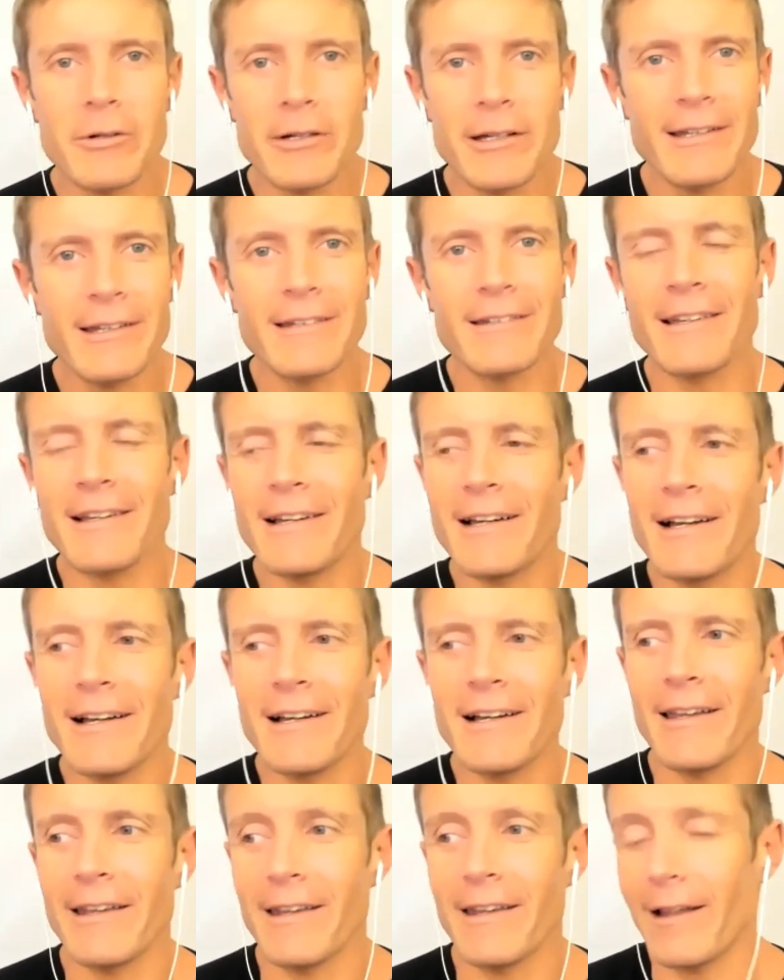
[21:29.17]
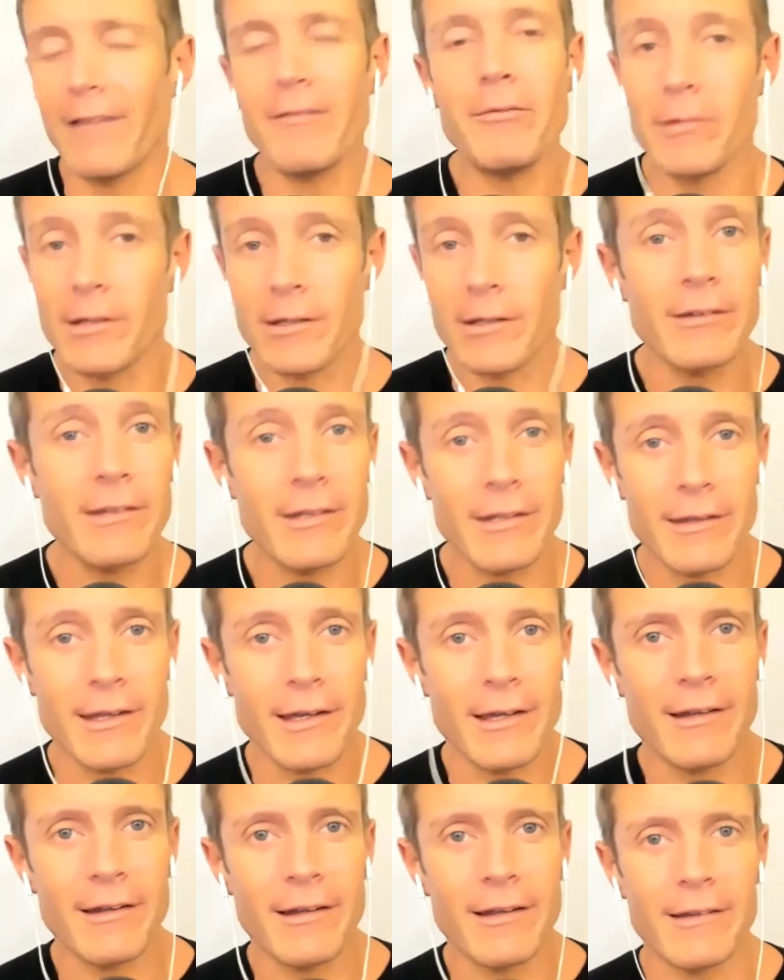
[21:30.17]
And I've been guilty of
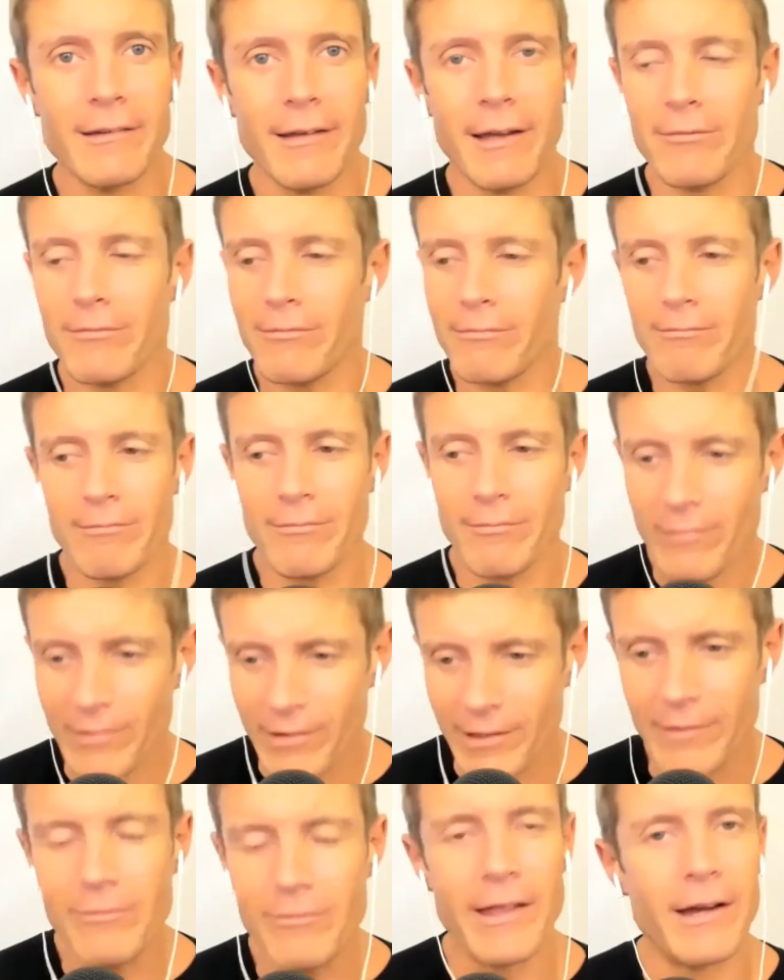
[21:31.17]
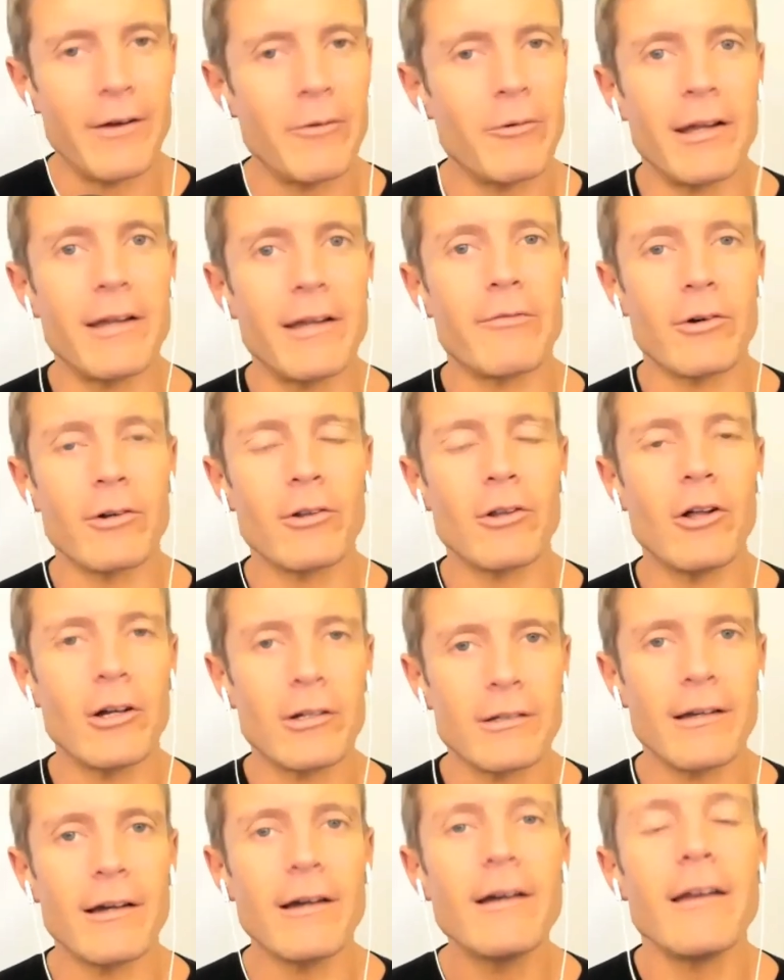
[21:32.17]
that. I've lived that way for a long
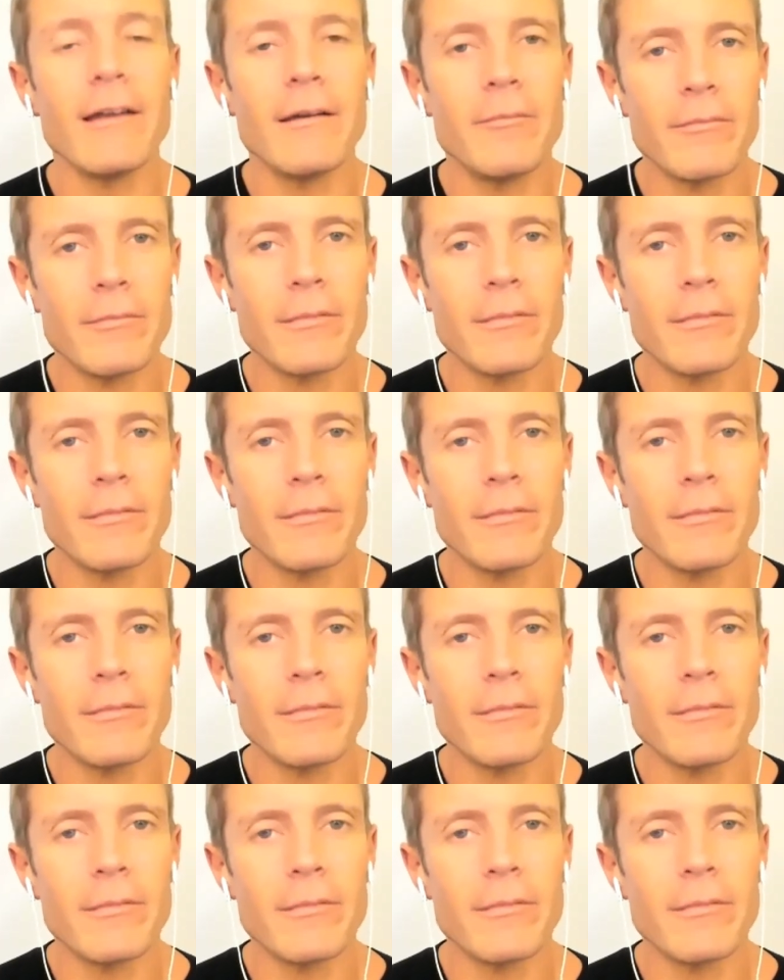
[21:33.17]
time.